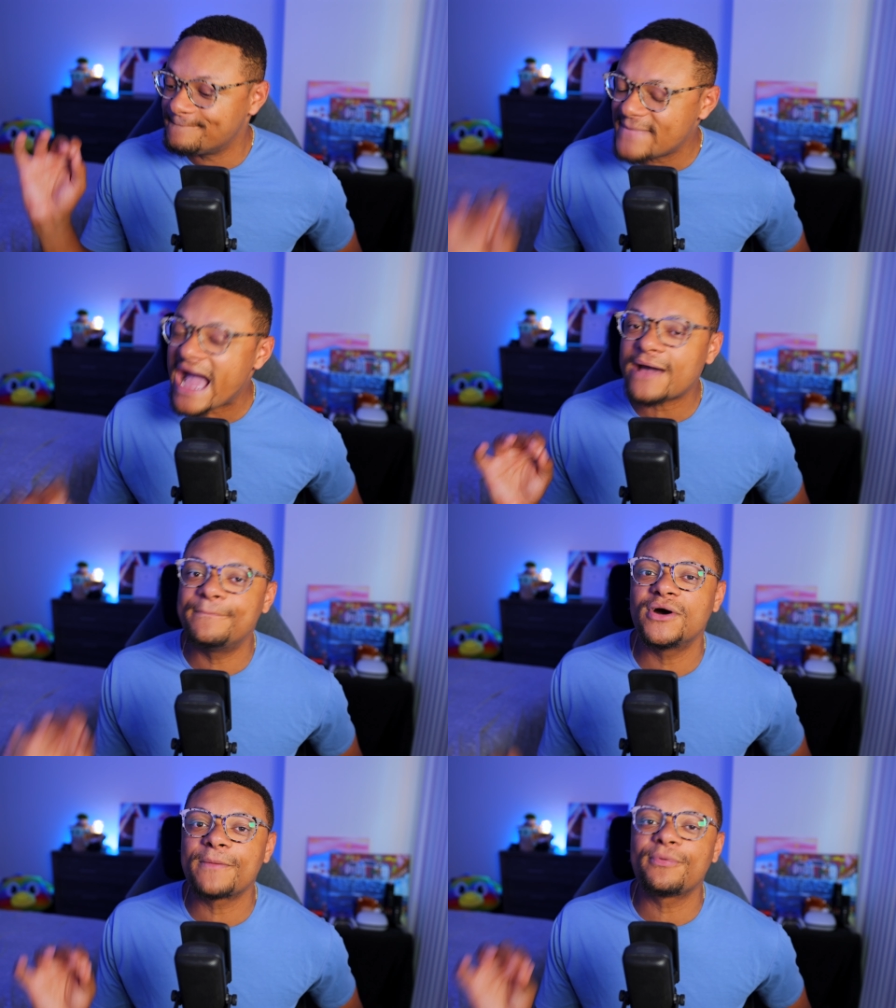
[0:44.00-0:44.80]

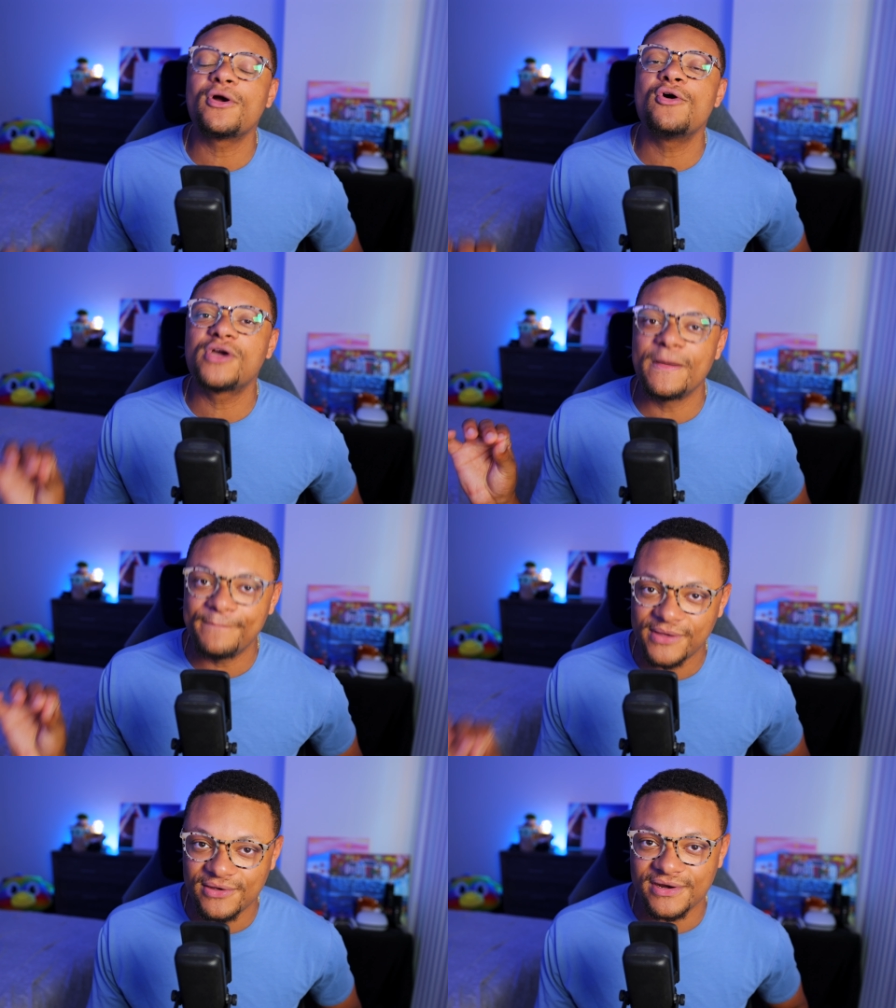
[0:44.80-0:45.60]
MacBook Pro
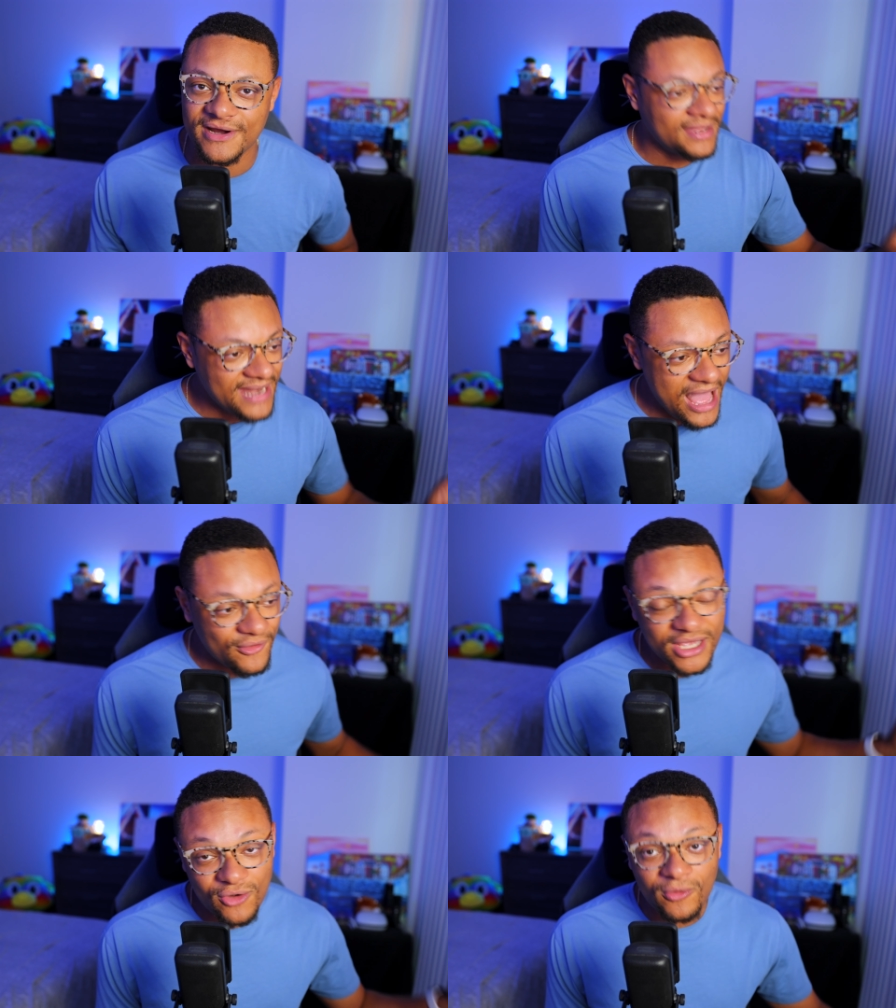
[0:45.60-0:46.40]
computer. Now,
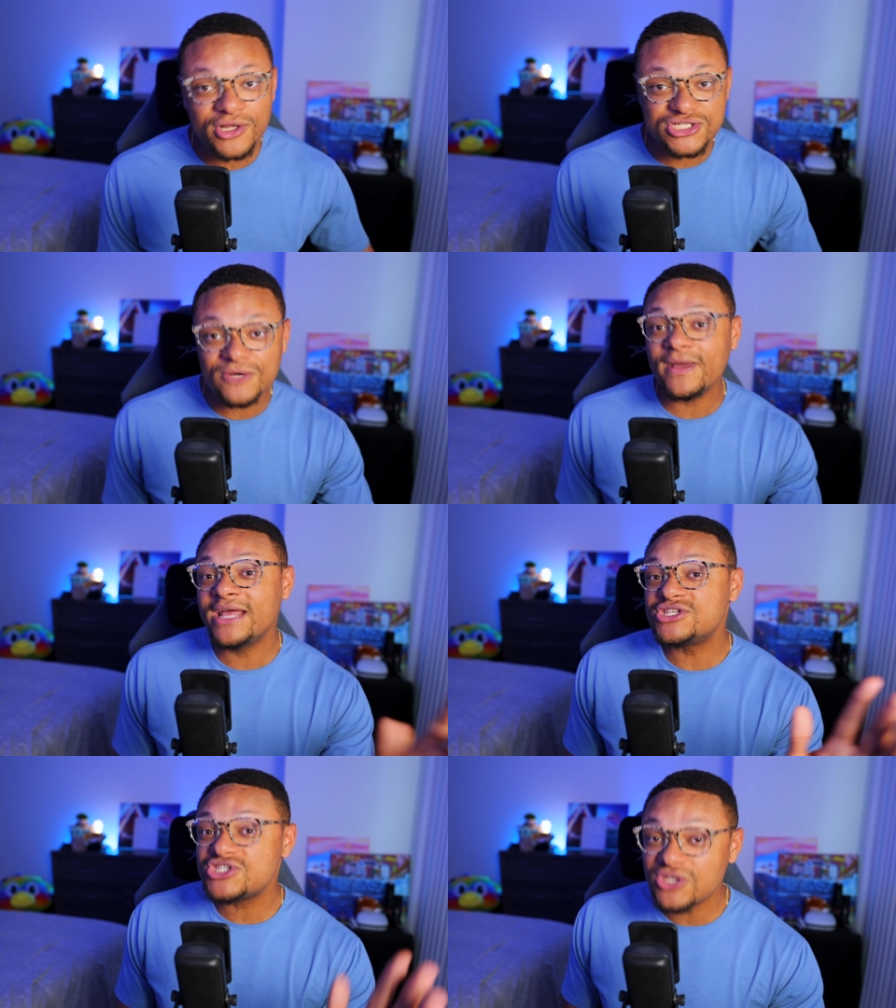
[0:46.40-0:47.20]
in order to
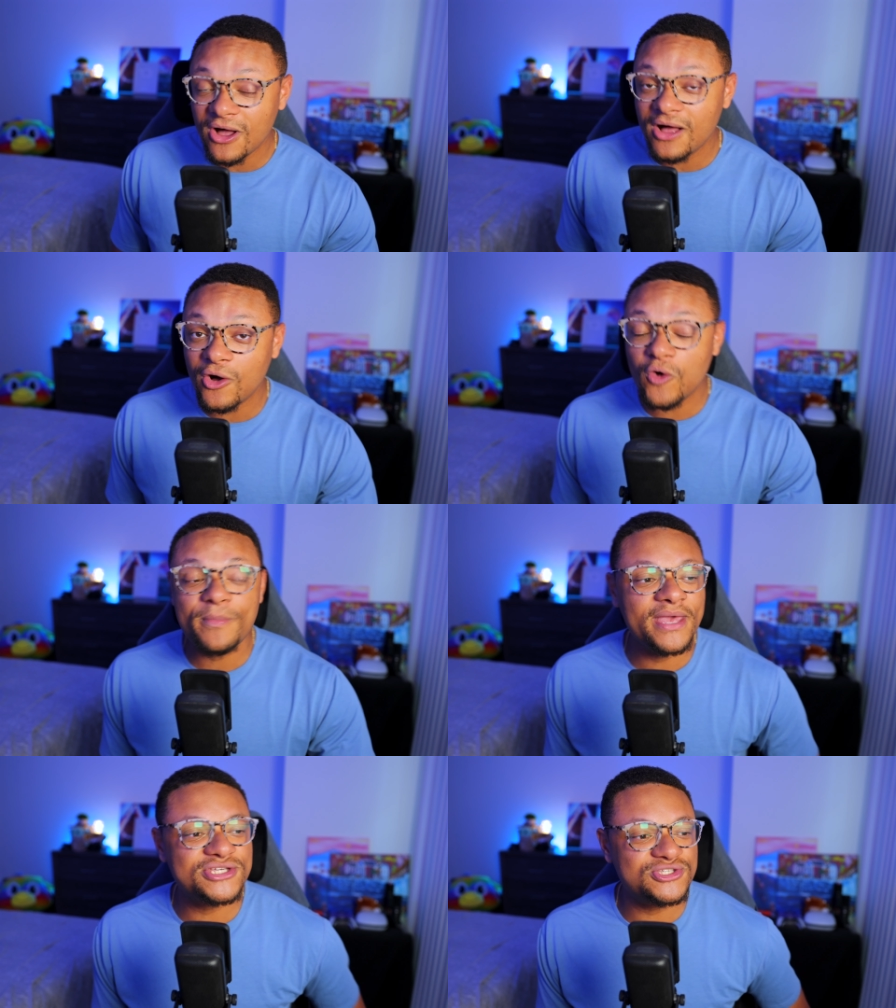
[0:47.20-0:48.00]
install
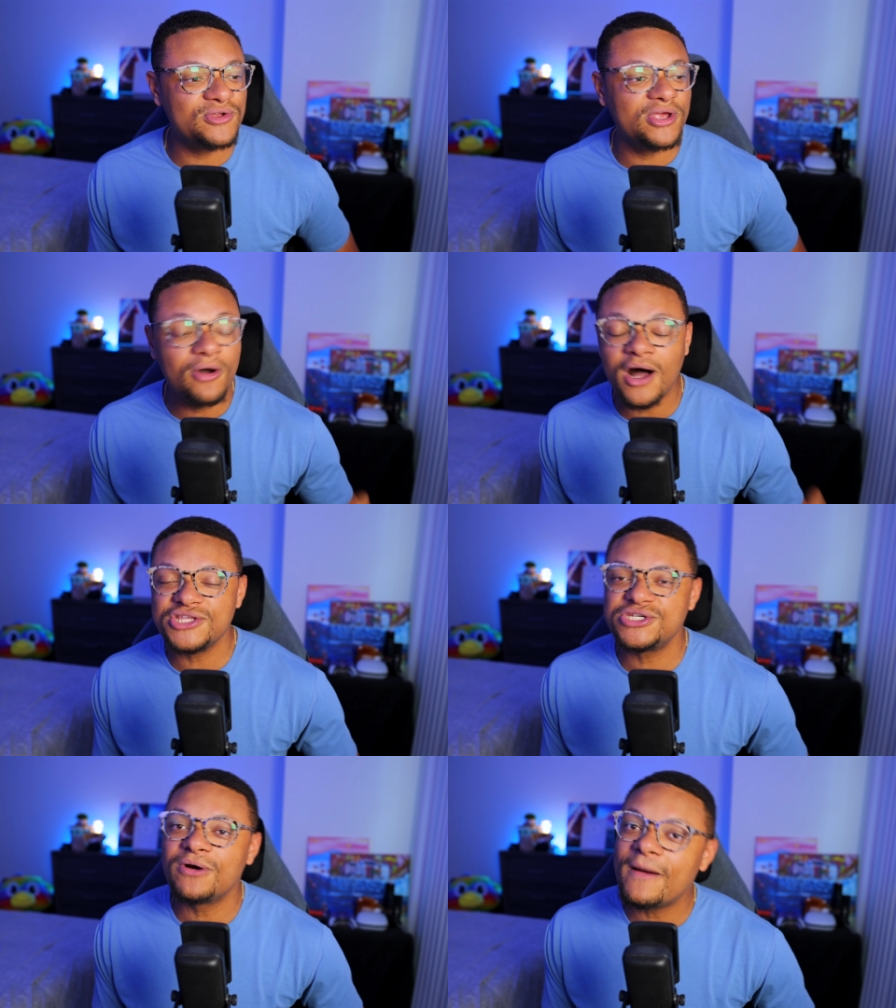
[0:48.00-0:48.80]
OBS Studio
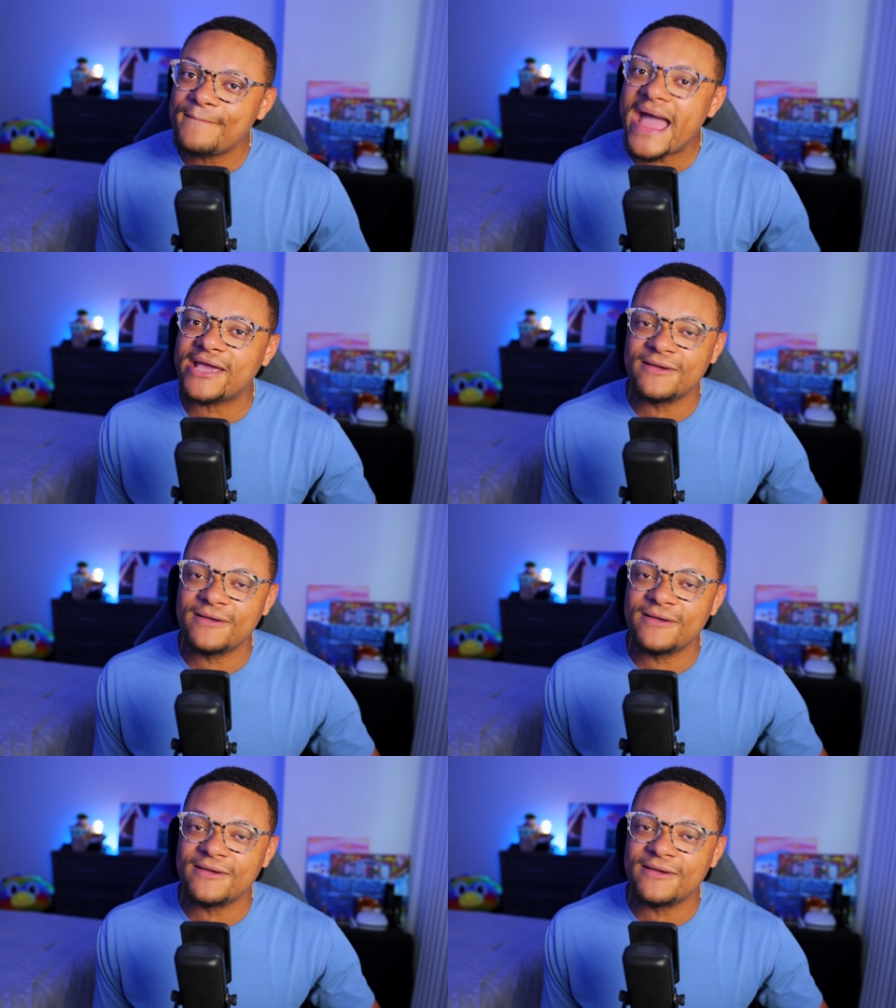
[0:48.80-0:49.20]
onto our Mac